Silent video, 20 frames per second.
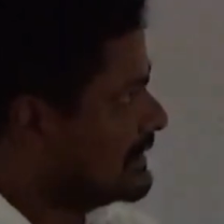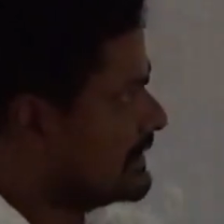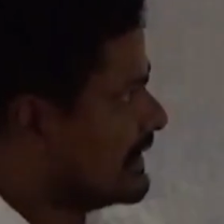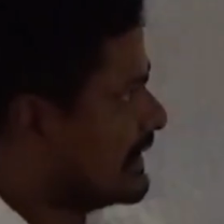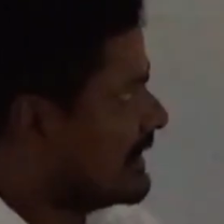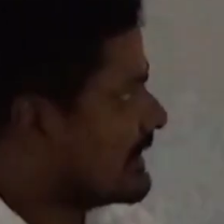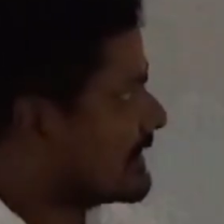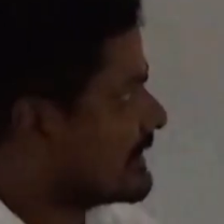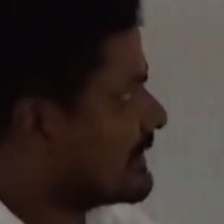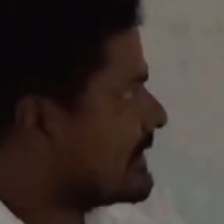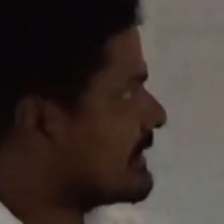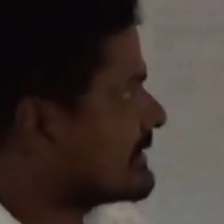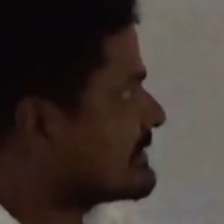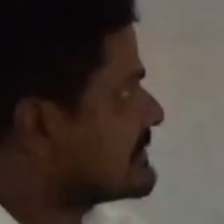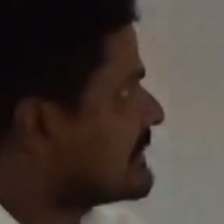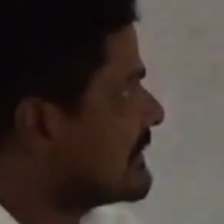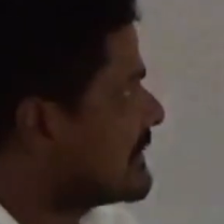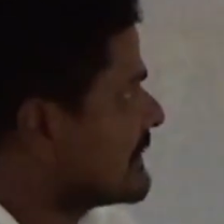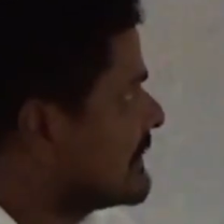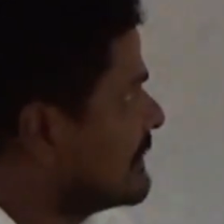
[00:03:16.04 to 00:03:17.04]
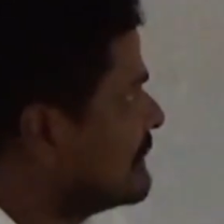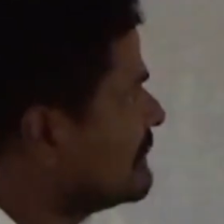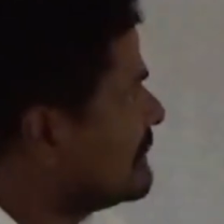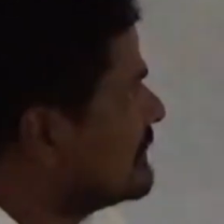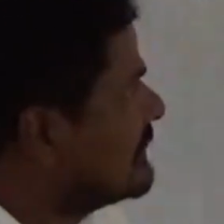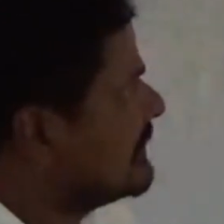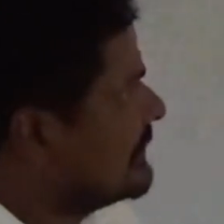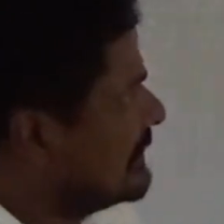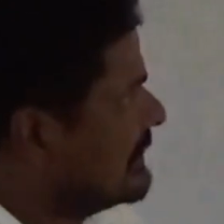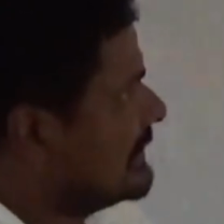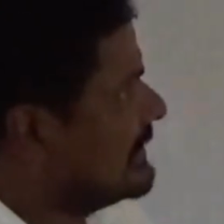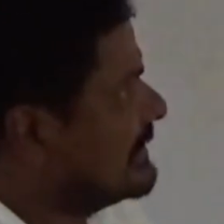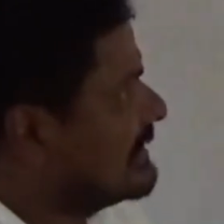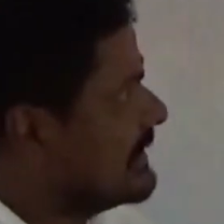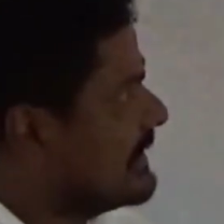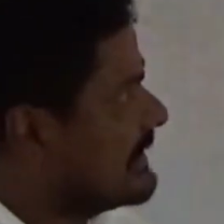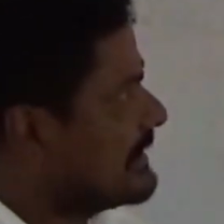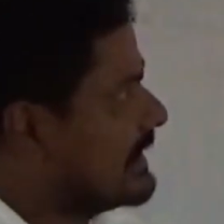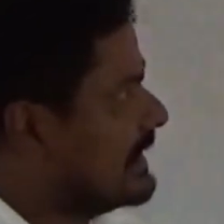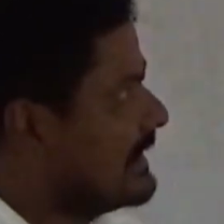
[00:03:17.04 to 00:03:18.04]
in
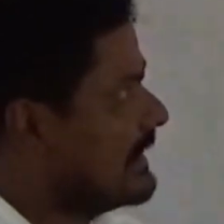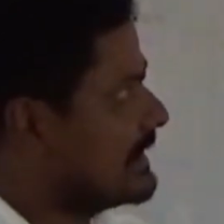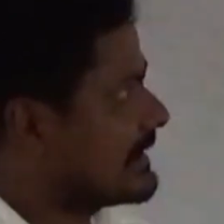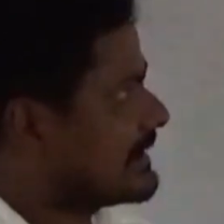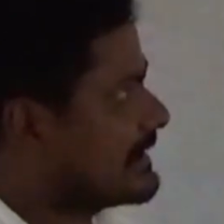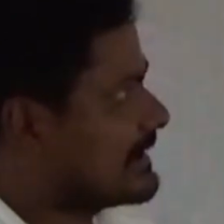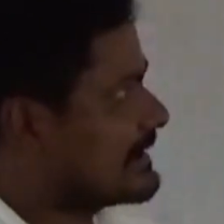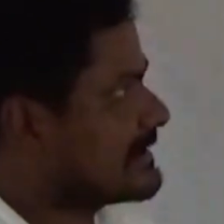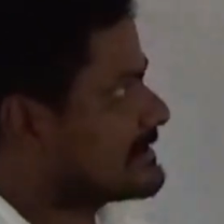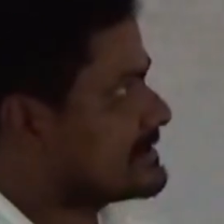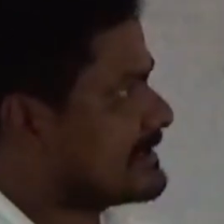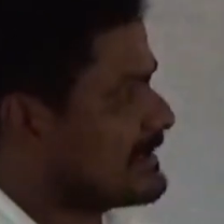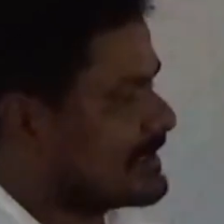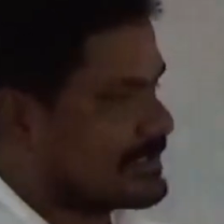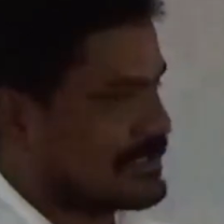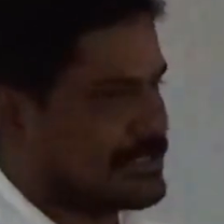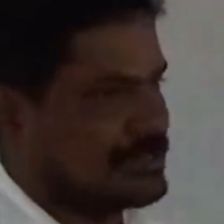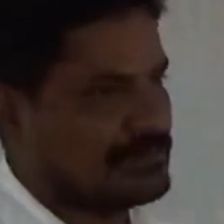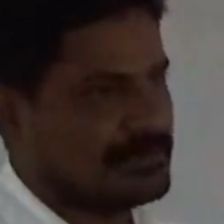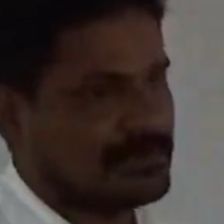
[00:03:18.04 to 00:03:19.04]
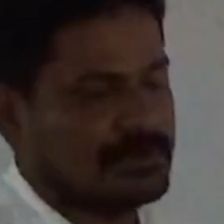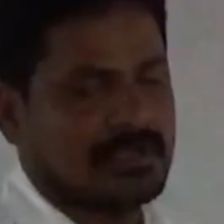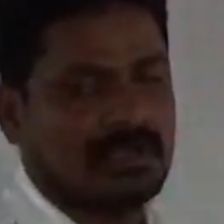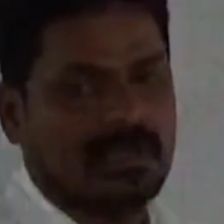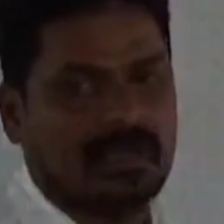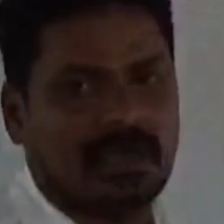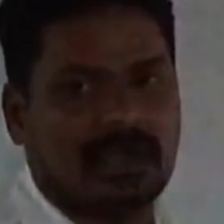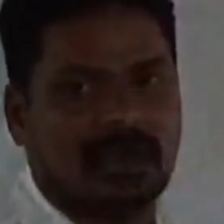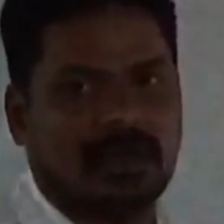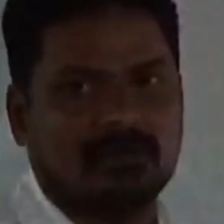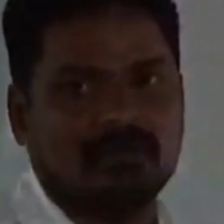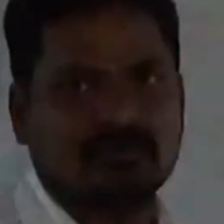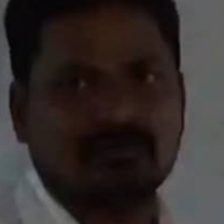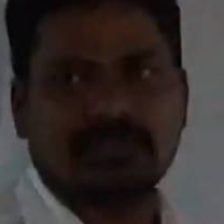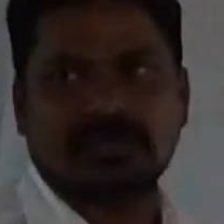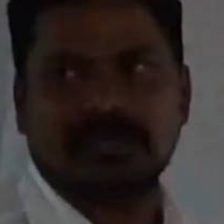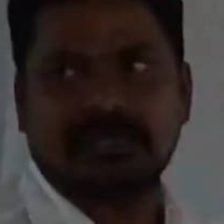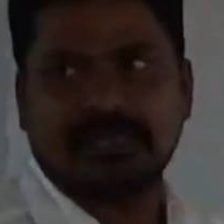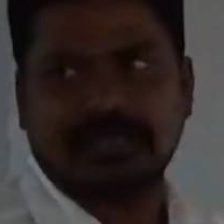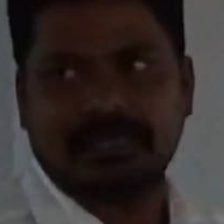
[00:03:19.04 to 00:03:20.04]
that electric circuit, how
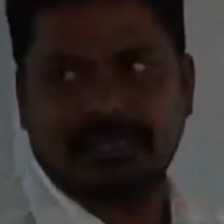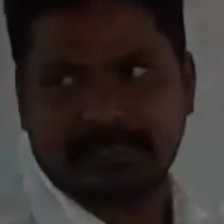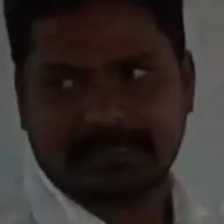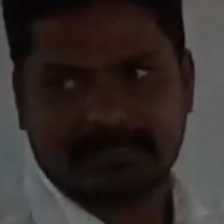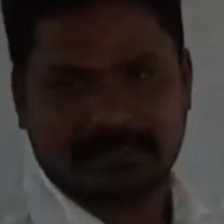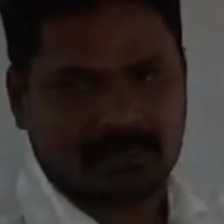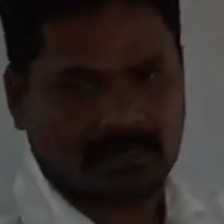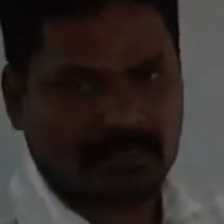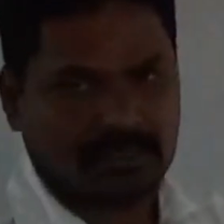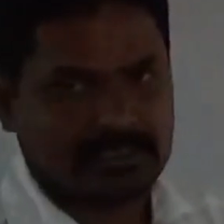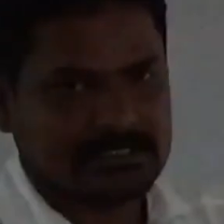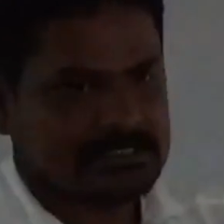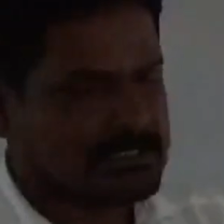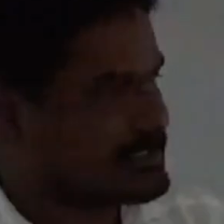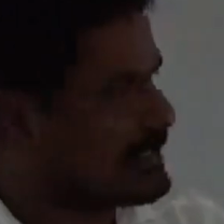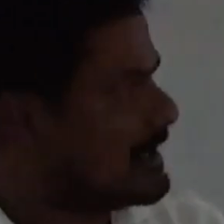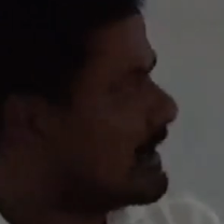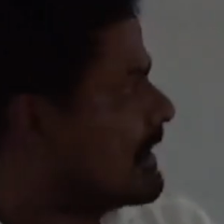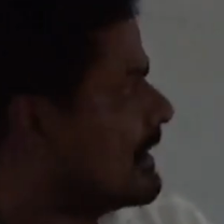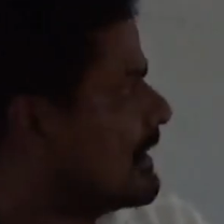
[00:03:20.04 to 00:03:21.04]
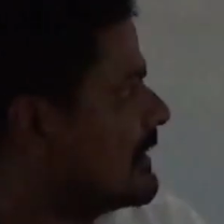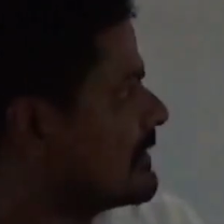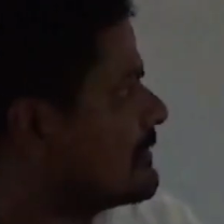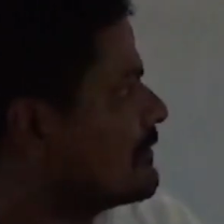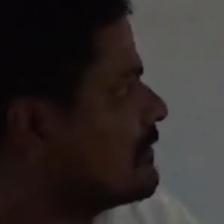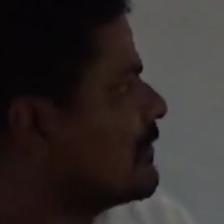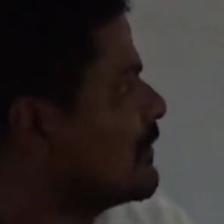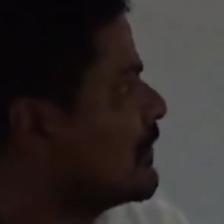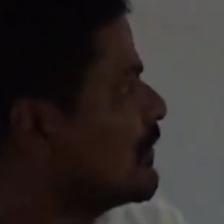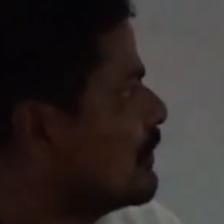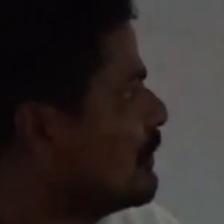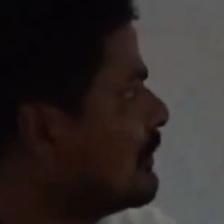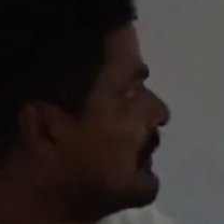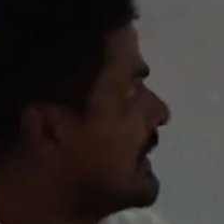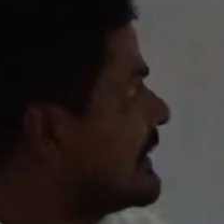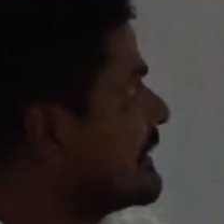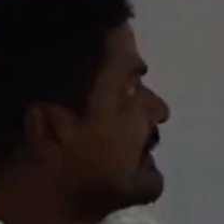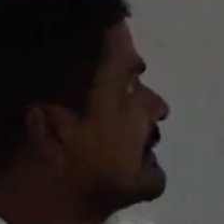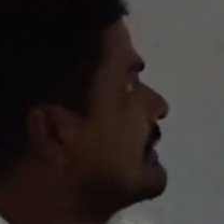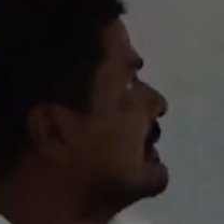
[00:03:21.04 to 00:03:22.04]
the electrons are
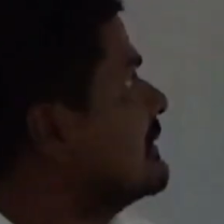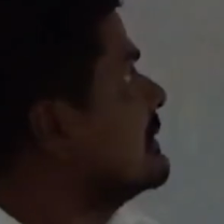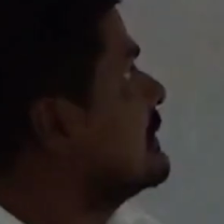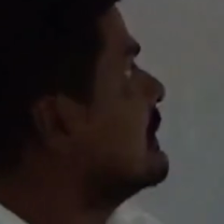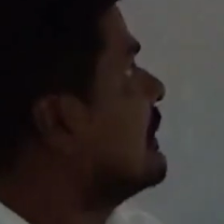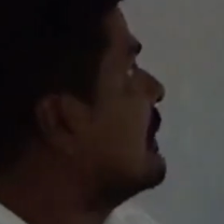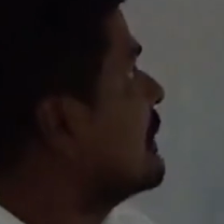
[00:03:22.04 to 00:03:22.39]
moving.